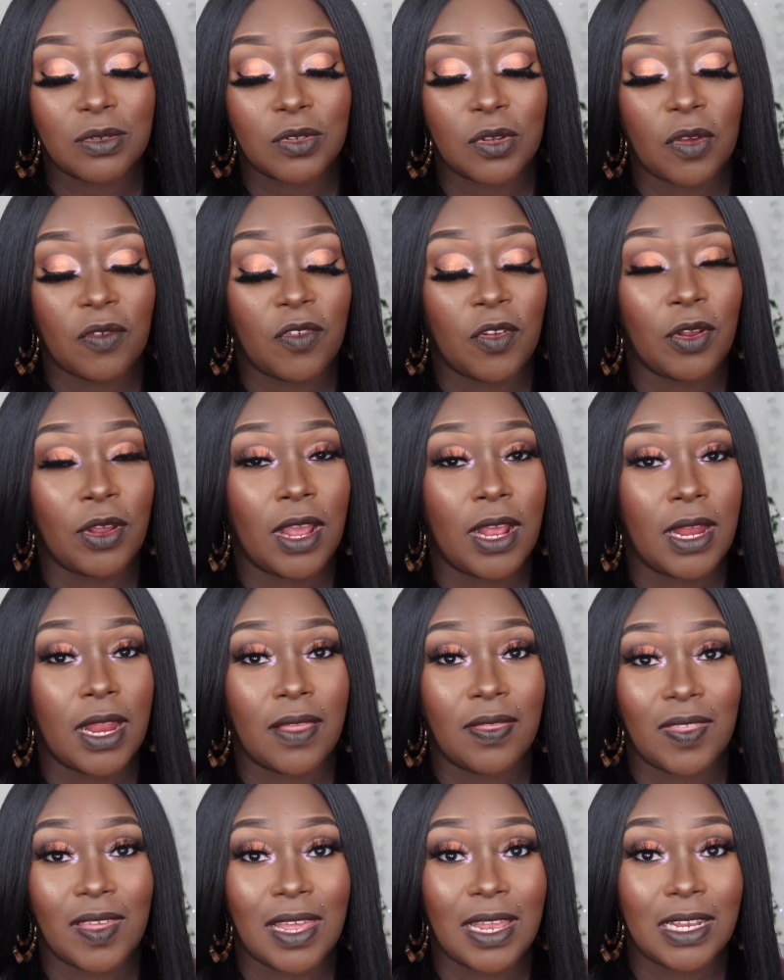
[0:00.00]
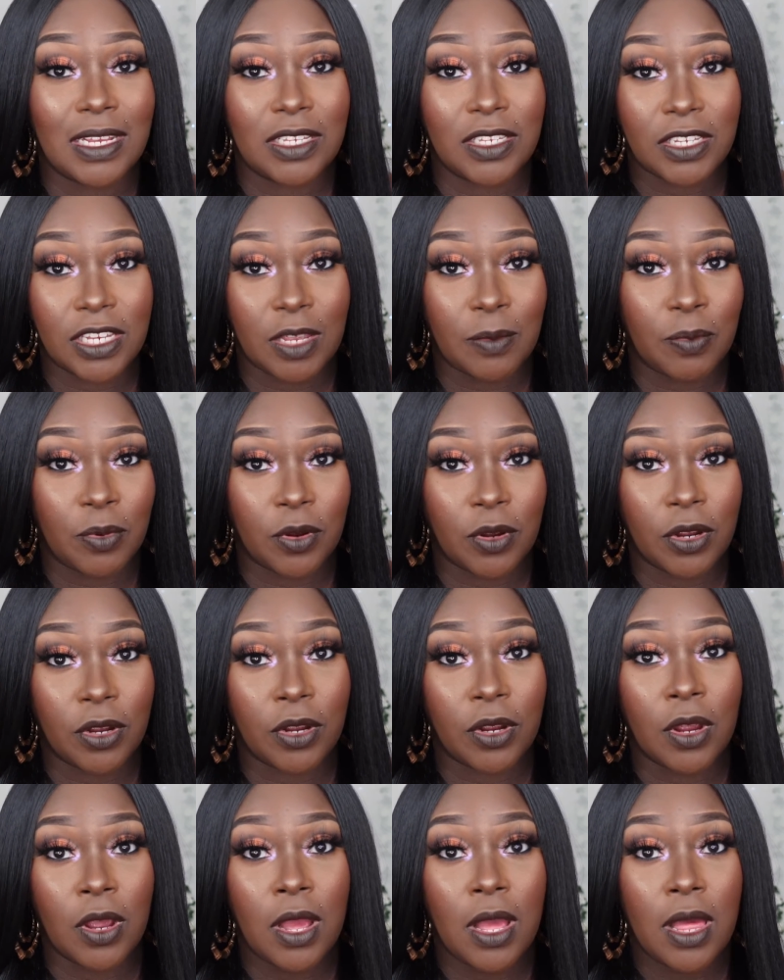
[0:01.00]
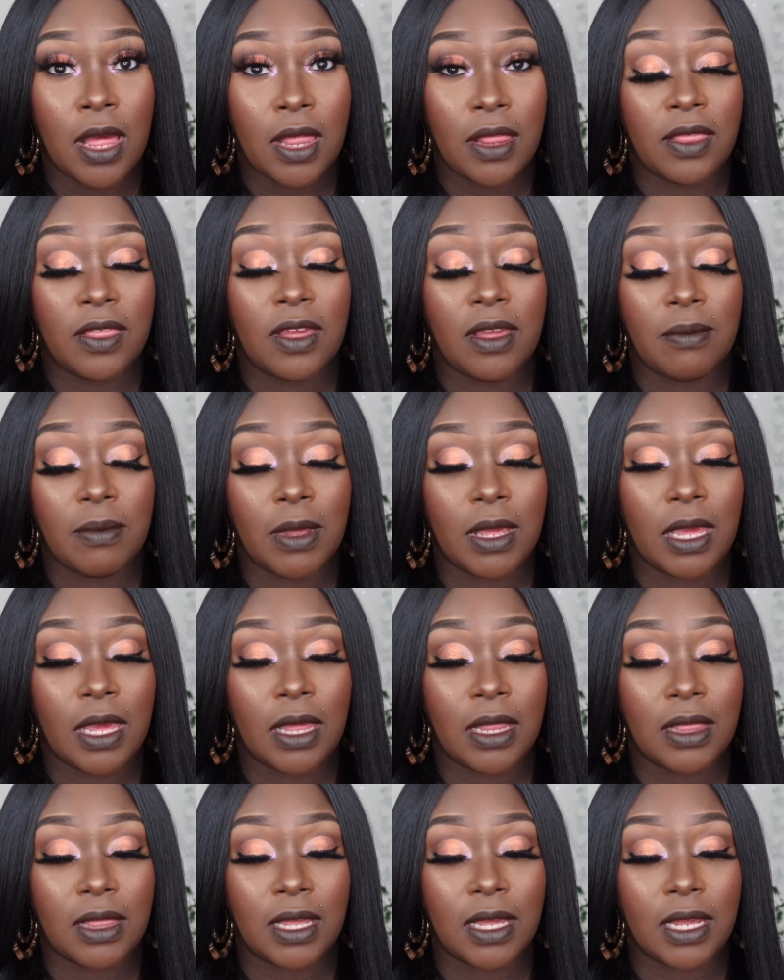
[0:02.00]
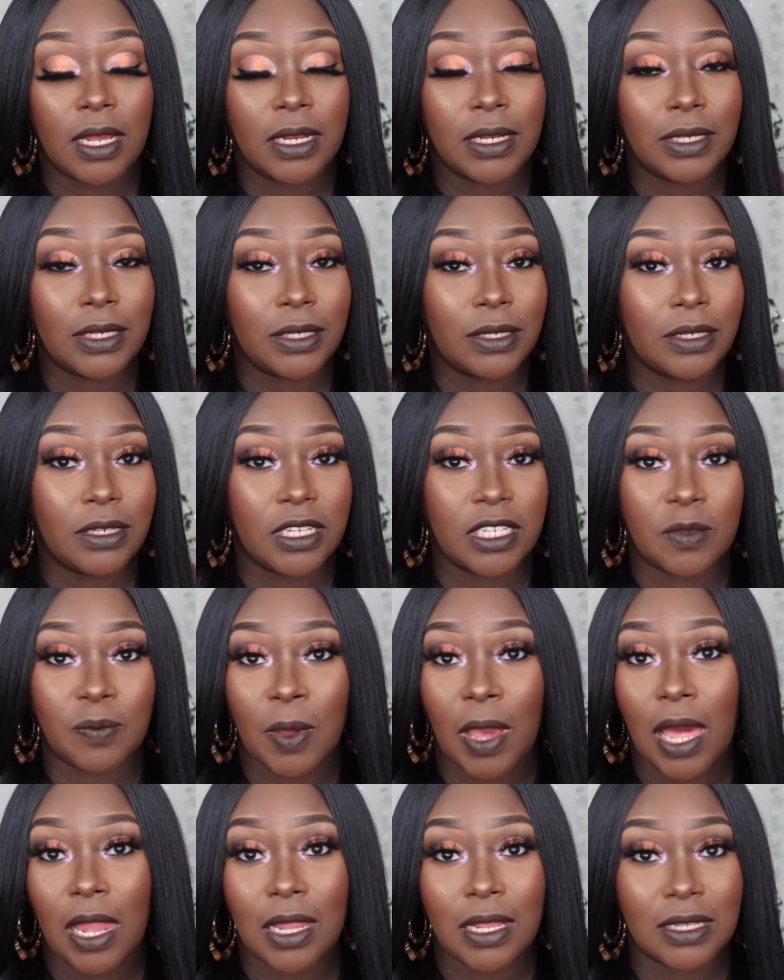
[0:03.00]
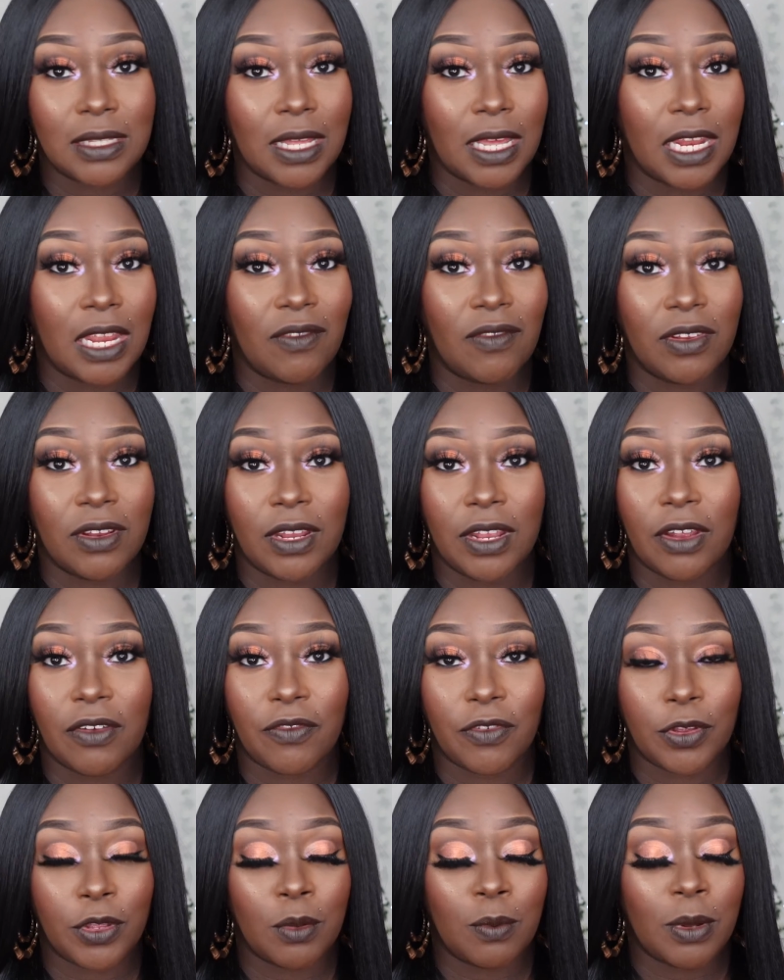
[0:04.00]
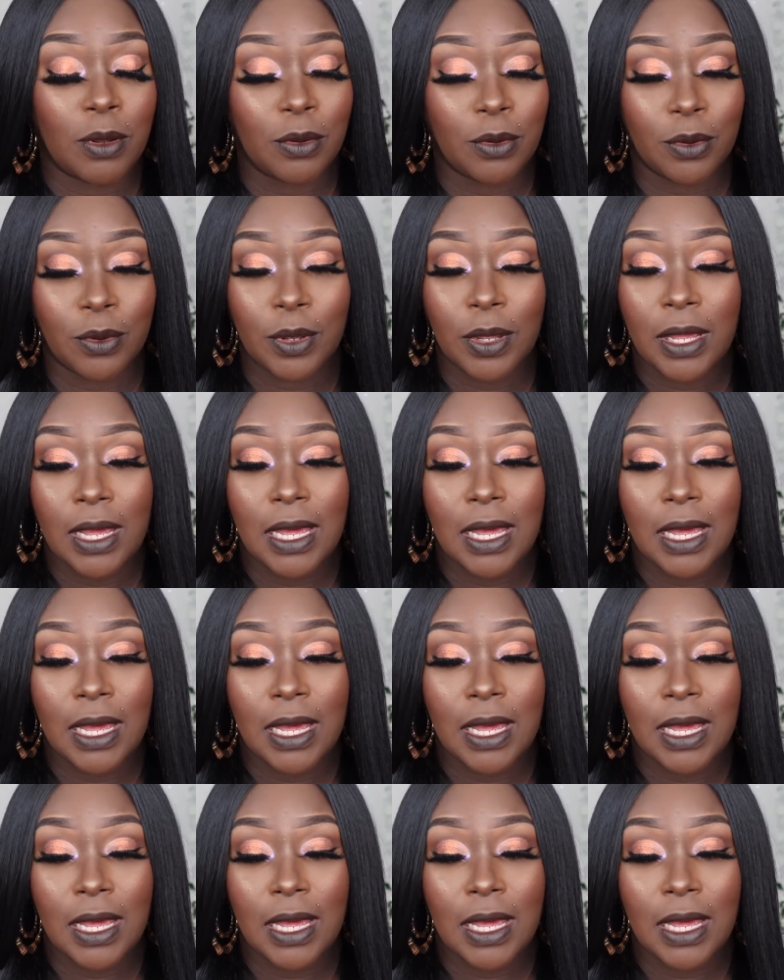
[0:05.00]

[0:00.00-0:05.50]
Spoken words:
So if you're anything deeper than me, then this palette is not even here for you, boo.